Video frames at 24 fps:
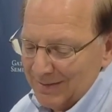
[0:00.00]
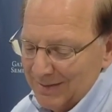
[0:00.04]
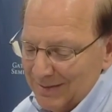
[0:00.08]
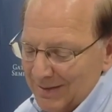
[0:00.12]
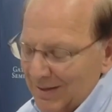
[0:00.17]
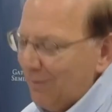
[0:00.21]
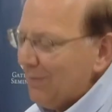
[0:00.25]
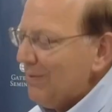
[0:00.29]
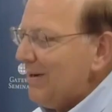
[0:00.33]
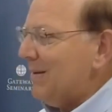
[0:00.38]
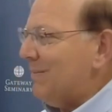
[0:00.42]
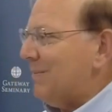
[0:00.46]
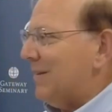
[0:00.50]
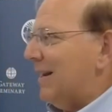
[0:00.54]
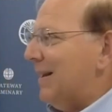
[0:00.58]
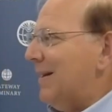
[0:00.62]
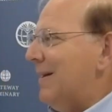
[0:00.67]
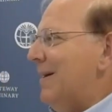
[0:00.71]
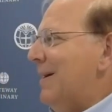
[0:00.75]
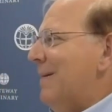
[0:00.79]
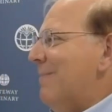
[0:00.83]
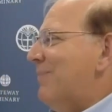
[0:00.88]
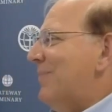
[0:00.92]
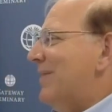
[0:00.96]
Now wait a minute,
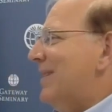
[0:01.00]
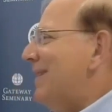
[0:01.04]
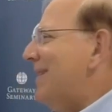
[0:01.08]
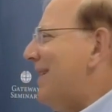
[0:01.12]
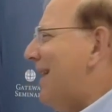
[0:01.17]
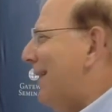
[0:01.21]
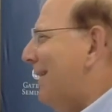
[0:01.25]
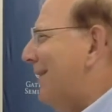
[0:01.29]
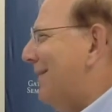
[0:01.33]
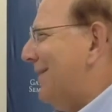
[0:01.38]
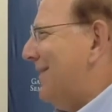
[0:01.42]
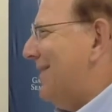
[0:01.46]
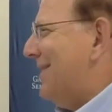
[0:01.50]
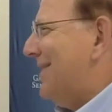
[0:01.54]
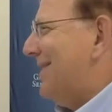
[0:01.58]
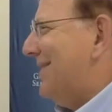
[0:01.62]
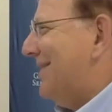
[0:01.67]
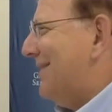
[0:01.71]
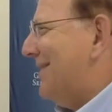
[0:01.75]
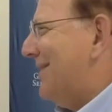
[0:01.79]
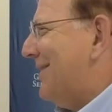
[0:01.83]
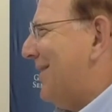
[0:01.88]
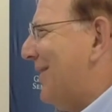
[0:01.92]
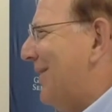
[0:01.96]
didn't I already?
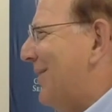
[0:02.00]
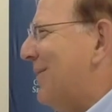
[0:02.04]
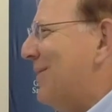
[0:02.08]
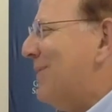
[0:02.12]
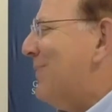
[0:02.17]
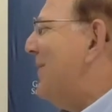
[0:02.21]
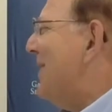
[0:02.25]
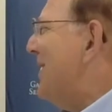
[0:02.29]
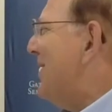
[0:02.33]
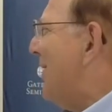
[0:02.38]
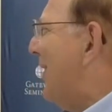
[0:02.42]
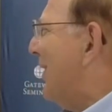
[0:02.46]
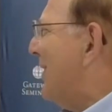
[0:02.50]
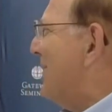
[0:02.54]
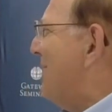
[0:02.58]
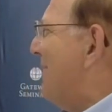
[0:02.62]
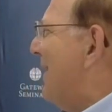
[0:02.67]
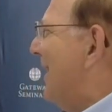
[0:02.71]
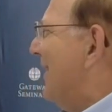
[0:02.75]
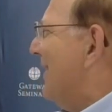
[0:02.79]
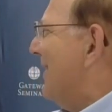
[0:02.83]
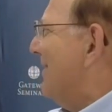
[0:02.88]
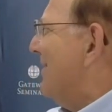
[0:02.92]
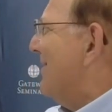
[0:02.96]
Talk, we talked
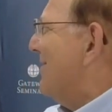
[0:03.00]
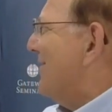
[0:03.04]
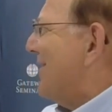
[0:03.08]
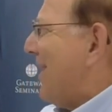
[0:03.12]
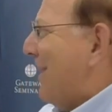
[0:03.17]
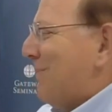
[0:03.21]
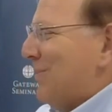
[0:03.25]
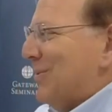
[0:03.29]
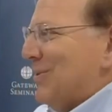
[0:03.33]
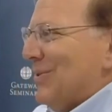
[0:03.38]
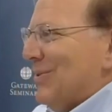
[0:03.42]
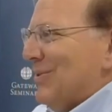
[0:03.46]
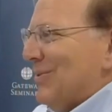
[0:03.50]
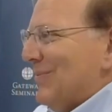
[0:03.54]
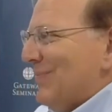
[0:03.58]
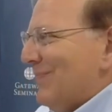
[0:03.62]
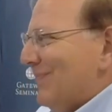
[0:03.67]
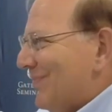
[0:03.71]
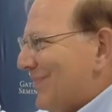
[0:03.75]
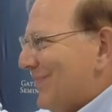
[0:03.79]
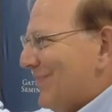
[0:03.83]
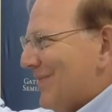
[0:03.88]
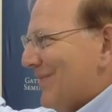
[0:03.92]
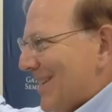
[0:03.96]
about in chapter
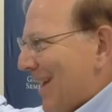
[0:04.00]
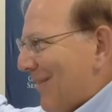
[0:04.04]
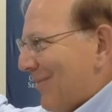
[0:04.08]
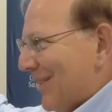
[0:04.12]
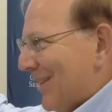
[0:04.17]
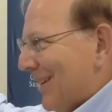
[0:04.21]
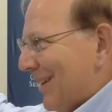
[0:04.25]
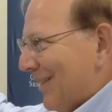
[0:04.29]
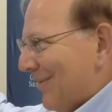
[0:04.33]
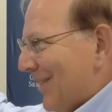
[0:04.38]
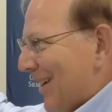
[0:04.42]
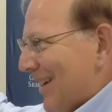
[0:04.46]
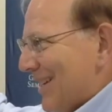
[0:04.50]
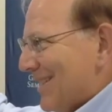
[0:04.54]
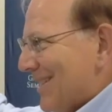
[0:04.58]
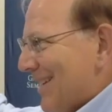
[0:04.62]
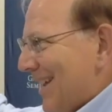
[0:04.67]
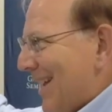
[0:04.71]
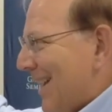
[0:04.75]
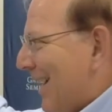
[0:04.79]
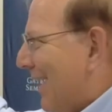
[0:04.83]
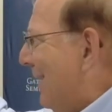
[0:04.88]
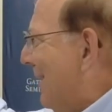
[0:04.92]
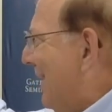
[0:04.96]
seven of
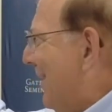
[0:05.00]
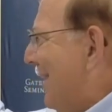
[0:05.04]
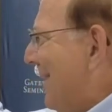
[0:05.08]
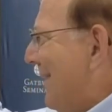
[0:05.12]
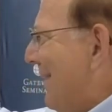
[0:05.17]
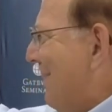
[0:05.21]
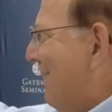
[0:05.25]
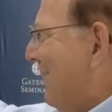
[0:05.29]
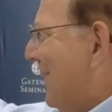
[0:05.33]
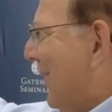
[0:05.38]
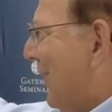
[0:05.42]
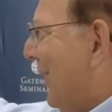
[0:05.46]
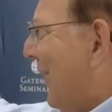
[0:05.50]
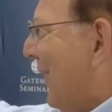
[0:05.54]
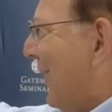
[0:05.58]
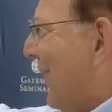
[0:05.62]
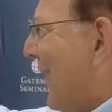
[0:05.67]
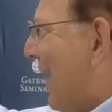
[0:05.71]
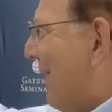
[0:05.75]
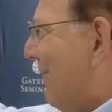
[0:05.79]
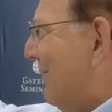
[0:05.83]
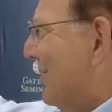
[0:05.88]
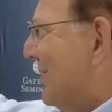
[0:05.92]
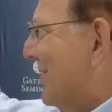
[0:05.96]
Isaiah that all
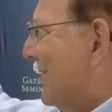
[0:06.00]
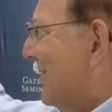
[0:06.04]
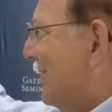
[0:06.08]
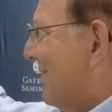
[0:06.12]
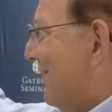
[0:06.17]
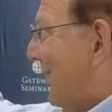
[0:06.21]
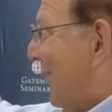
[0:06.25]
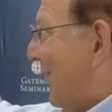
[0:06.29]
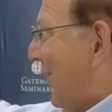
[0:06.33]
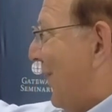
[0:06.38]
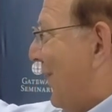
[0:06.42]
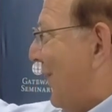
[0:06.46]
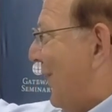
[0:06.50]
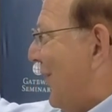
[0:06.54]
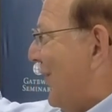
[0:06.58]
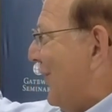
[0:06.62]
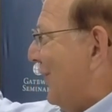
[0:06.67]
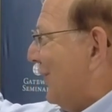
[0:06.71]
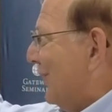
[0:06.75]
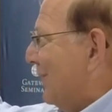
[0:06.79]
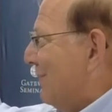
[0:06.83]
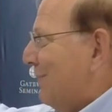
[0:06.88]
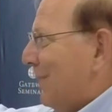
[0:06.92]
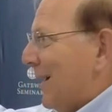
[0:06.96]
that was
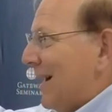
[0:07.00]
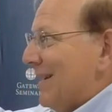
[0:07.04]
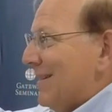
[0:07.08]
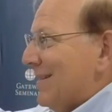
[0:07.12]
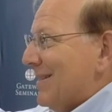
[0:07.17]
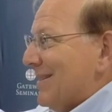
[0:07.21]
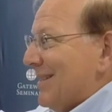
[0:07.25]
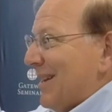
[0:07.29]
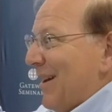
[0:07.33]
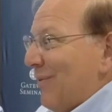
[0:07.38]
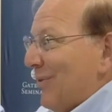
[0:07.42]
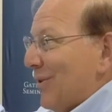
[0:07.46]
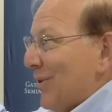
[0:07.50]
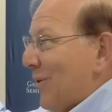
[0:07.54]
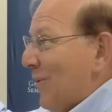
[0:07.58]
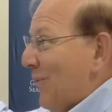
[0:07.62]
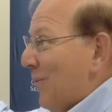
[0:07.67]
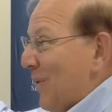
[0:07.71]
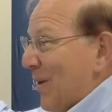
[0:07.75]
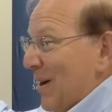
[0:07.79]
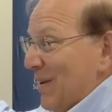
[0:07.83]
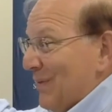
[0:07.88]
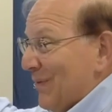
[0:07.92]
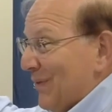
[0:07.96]
fulfilled by
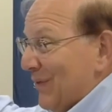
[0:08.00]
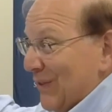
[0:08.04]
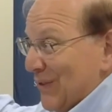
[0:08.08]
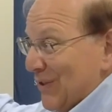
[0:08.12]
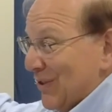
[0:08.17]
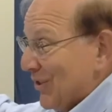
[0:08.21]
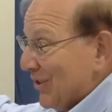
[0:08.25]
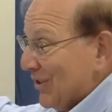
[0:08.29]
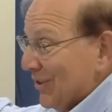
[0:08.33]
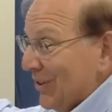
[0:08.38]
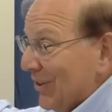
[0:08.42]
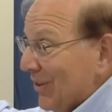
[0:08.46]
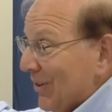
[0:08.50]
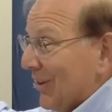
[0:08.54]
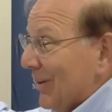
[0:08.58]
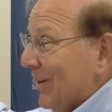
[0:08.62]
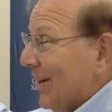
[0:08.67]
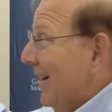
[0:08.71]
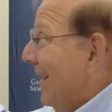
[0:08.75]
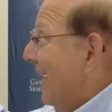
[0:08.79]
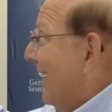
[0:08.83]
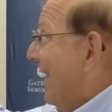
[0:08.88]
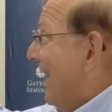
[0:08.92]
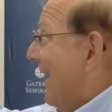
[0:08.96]
701 for sure.
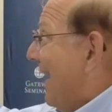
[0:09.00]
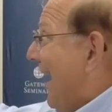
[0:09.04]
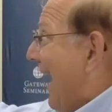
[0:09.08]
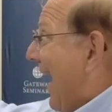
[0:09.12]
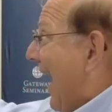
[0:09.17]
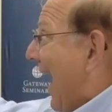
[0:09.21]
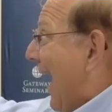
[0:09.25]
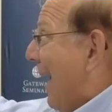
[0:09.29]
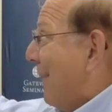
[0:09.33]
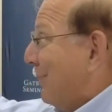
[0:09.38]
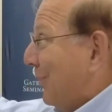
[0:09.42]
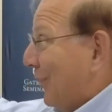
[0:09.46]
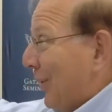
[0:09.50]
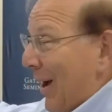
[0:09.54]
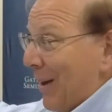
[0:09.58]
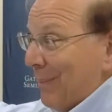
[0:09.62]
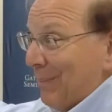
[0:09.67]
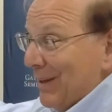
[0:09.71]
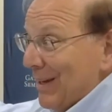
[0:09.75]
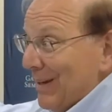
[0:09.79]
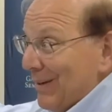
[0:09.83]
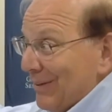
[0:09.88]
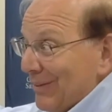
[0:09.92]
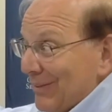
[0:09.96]
Right. And
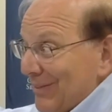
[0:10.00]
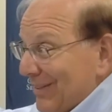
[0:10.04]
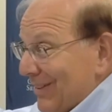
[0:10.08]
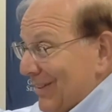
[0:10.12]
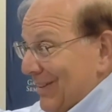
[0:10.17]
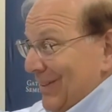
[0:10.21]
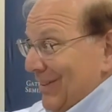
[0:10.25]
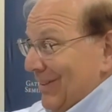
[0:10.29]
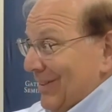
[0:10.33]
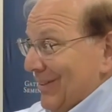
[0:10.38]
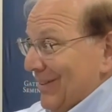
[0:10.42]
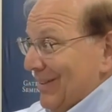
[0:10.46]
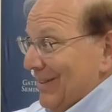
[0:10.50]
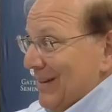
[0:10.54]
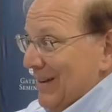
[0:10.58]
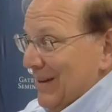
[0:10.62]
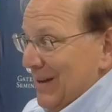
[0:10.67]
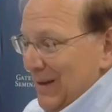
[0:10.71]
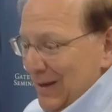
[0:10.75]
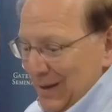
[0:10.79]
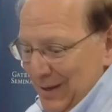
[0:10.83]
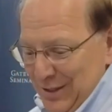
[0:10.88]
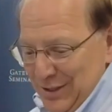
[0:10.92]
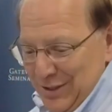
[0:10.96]
probably earlier. Right.
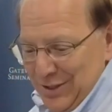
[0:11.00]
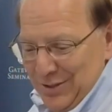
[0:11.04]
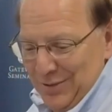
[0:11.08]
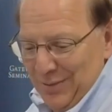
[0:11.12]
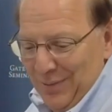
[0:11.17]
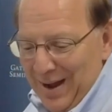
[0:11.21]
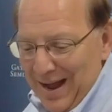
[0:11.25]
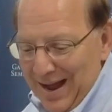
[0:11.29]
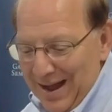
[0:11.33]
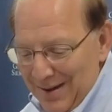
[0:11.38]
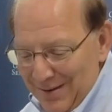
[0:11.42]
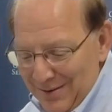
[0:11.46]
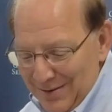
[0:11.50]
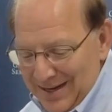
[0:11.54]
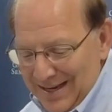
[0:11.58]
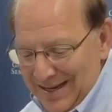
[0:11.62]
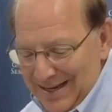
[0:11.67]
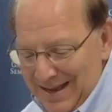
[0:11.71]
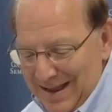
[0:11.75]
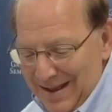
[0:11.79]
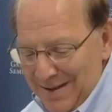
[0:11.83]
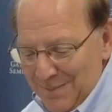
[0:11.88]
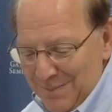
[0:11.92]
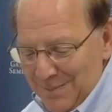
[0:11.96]
So how
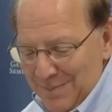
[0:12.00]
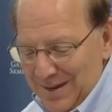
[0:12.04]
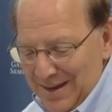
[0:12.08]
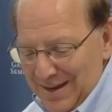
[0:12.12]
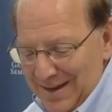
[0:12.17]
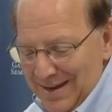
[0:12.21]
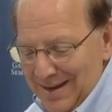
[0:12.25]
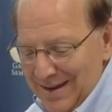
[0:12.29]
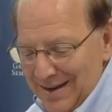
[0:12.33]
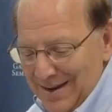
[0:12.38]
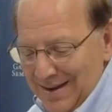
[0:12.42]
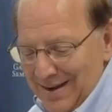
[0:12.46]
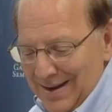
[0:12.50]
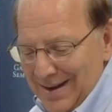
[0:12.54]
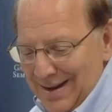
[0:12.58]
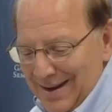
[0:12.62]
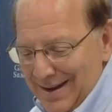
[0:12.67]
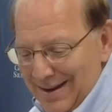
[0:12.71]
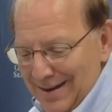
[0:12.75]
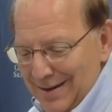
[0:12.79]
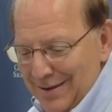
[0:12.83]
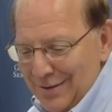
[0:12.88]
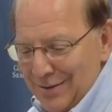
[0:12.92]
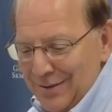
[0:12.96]
can it be
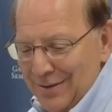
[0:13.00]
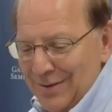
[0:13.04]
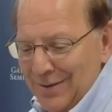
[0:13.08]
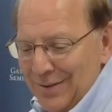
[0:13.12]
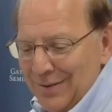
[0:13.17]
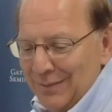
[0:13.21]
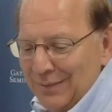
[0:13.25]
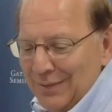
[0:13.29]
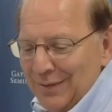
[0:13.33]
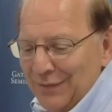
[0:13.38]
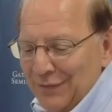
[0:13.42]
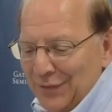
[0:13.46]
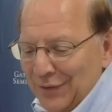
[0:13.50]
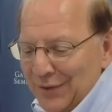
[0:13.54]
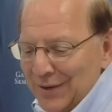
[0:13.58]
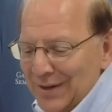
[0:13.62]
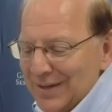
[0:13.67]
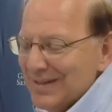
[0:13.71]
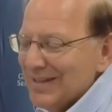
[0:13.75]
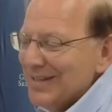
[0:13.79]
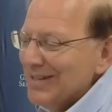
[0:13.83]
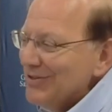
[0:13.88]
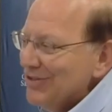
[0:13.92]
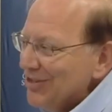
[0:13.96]
here
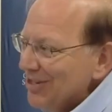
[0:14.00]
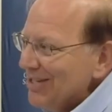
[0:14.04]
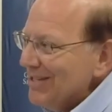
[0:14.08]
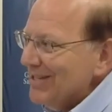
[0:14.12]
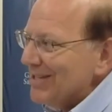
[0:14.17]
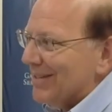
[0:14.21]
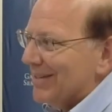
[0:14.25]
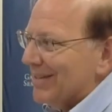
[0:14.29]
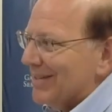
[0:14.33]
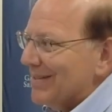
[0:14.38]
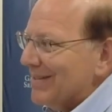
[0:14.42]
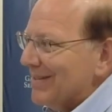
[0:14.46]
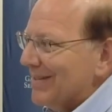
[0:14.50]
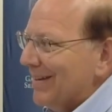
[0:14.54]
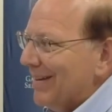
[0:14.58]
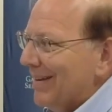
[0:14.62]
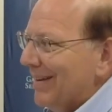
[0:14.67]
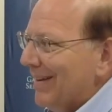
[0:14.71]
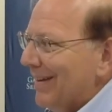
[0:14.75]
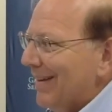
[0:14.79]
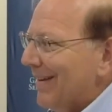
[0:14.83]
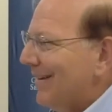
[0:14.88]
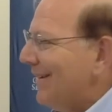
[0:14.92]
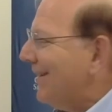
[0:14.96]
referring to Jesus?
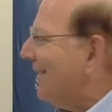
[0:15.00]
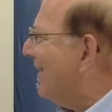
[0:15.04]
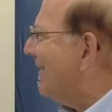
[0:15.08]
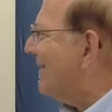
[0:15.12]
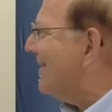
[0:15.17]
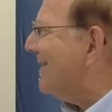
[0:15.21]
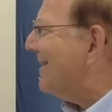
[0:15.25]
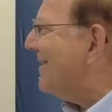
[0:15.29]
Yeah. Because